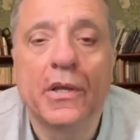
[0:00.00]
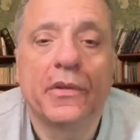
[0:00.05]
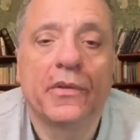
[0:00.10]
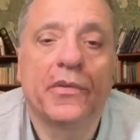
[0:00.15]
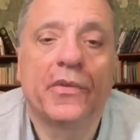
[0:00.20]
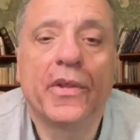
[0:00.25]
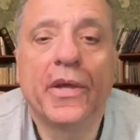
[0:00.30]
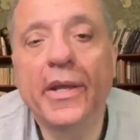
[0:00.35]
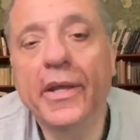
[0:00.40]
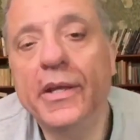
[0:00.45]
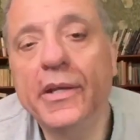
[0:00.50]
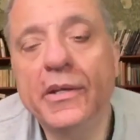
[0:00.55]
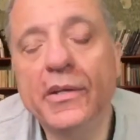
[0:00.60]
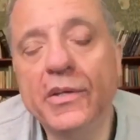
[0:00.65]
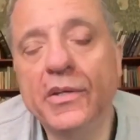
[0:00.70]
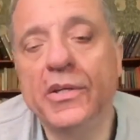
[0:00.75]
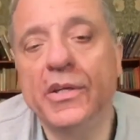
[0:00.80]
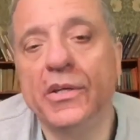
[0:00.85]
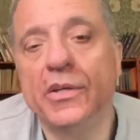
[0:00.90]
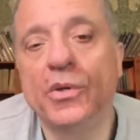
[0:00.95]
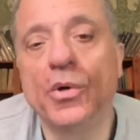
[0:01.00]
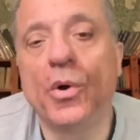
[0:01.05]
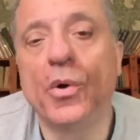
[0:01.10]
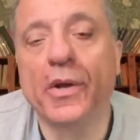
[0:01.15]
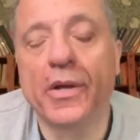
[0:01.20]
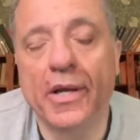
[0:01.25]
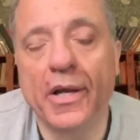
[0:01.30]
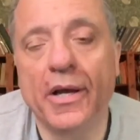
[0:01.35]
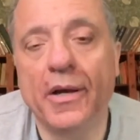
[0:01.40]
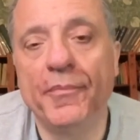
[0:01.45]
they did
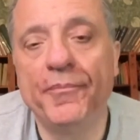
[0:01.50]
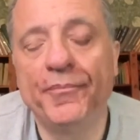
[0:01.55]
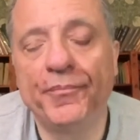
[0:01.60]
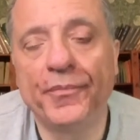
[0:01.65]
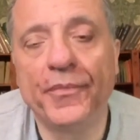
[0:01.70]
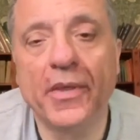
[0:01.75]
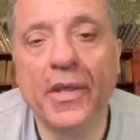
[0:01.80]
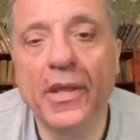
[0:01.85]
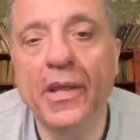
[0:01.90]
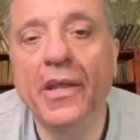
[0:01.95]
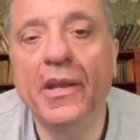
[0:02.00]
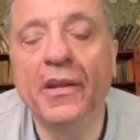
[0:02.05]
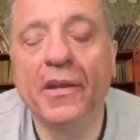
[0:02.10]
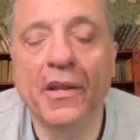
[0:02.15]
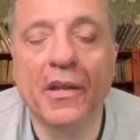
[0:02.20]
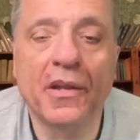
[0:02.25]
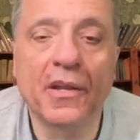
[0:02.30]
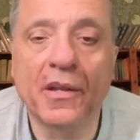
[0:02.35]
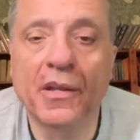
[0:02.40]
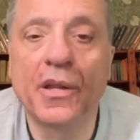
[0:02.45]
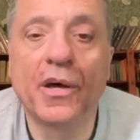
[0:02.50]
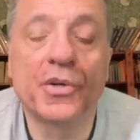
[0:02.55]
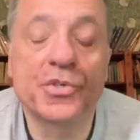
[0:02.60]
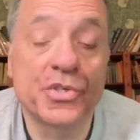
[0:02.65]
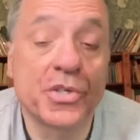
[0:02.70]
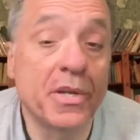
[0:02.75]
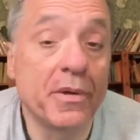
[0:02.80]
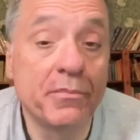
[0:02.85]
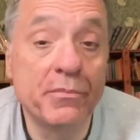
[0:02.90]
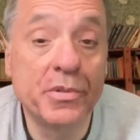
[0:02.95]
not come in
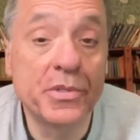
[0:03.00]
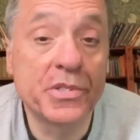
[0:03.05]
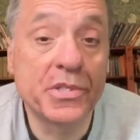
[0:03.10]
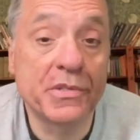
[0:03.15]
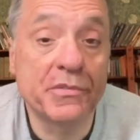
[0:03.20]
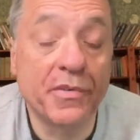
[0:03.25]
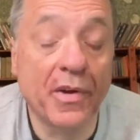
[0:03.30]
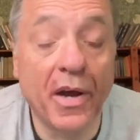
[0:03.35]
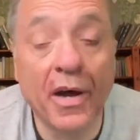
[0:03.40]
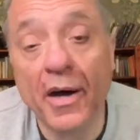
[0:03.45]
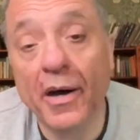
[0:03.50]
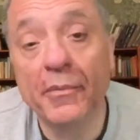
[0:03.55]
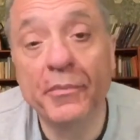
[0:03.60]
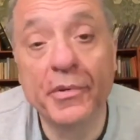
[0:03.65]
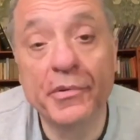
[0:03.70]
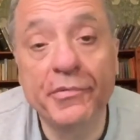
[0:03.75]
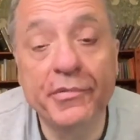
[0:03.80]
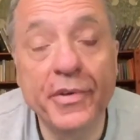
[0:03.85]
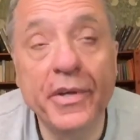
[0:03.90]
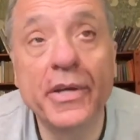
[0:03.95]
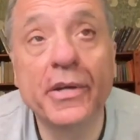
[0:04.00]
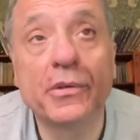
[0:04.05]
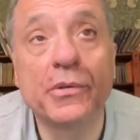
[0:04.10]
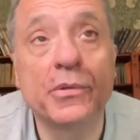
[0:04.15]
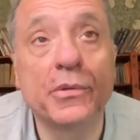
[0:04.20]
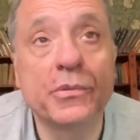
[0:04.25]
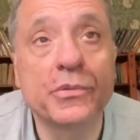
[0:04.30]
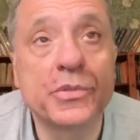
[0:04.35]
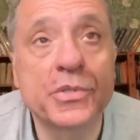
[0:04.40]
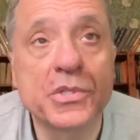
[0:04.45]
large numbers of armoured
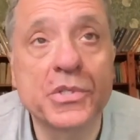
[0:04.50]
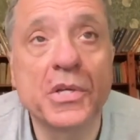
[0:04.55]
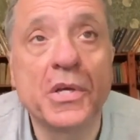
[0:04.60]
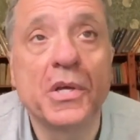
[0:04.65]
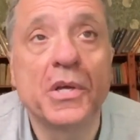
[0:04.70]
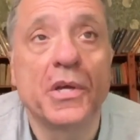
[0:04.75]
vehicles,